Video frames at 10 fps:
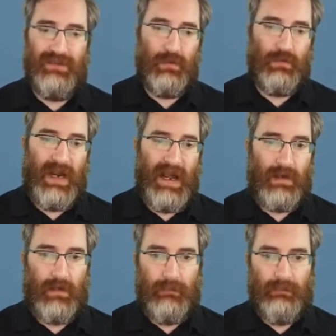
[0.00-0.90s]
the
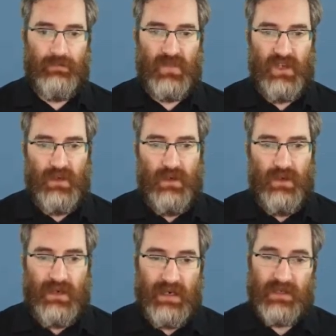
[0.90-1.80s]
rack.
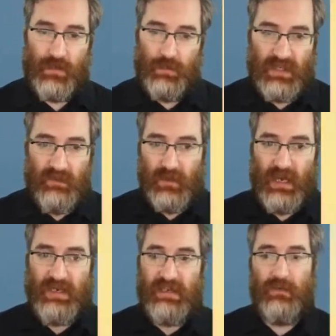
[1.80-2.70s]
So to give you an
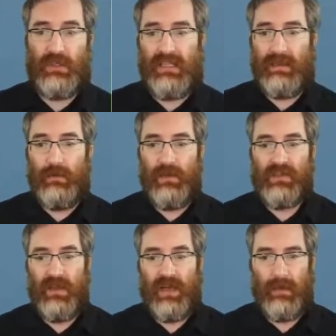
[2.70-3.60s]
idea of what that looks
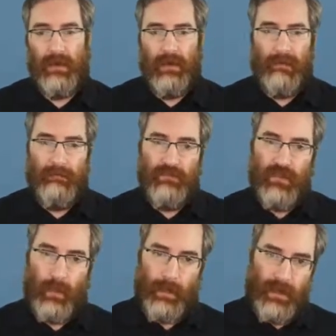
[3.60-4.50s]
like,
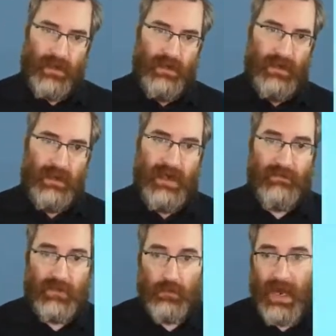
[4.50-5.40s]
I have
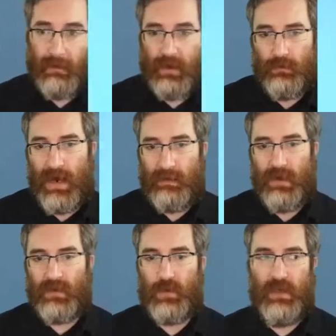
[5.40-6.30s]
the rack
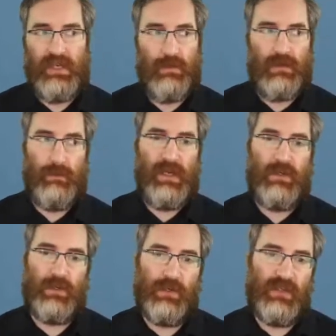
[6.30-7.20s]
mount twin here in the
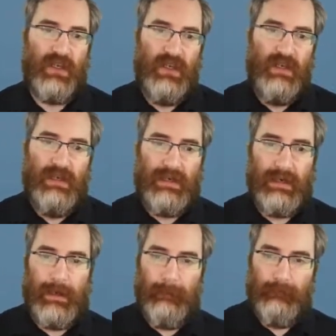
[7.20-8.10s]
pictures.
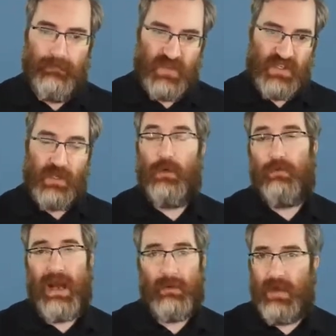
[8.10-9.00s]
The single
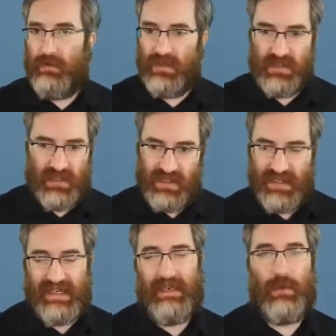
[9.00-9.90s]
rack mount is
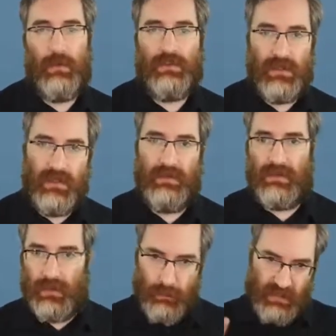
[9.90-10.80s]
identical to
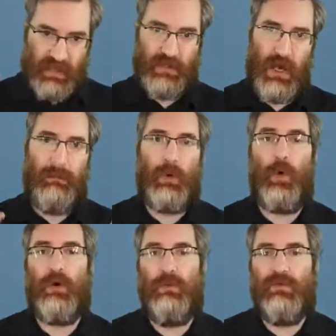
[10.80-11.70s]
the desktop
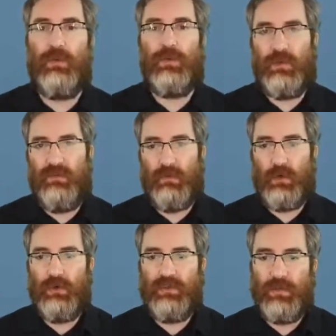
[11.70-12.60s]
portable version of
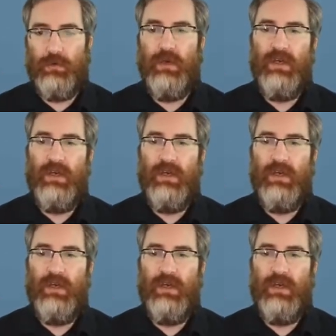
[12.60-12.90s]
Pearl 2,